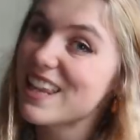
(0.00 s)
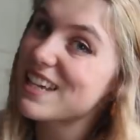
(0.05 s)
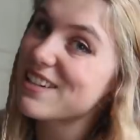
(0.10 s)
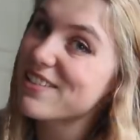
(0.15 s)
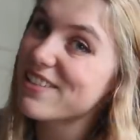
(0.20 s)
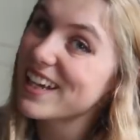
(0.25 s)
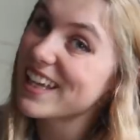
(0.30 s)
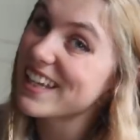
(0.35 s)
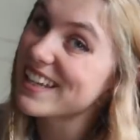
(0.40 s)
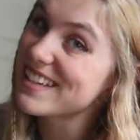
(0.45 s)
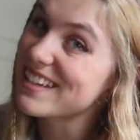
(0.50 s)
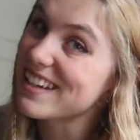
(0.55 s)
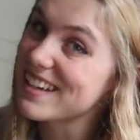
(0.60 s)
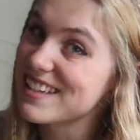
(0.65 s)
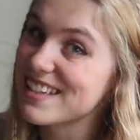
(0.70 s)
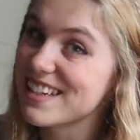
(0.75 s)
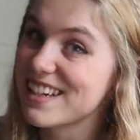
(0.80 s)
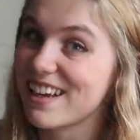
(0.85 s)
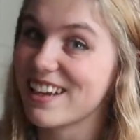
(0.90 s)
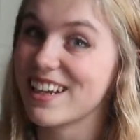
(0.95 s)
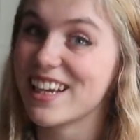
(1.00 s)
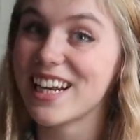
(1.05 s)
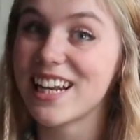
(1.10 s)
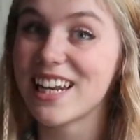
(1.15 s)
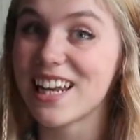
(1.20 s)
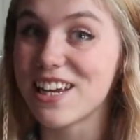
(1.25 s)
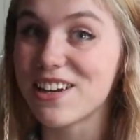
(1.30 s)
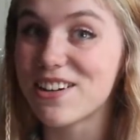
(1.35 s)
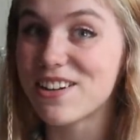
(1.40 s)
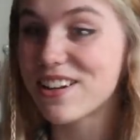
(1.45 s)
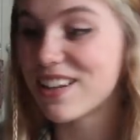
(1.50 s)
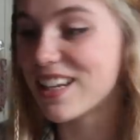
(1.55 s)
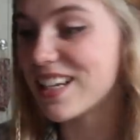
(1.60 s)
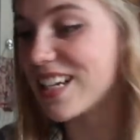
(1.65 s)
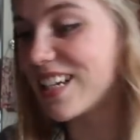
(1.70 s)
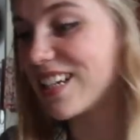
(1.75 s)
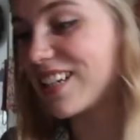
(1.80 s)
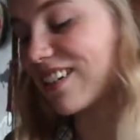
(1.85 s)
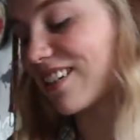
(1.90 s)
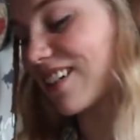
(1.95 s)
that's really exciting. I'm gonna let you know the
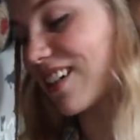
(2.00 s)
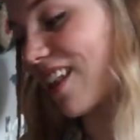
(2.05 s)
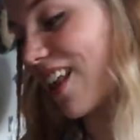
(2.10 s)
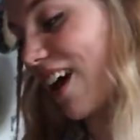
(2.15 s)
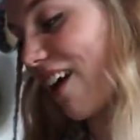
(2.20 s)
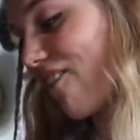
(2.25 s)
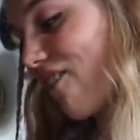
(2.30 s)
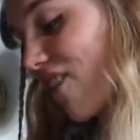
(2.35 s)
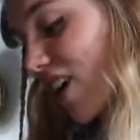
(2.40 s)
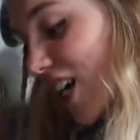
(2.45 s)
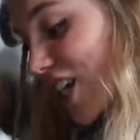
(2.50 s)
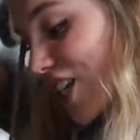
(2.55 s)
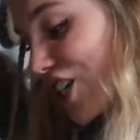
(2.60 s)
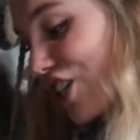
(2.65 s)
details of that very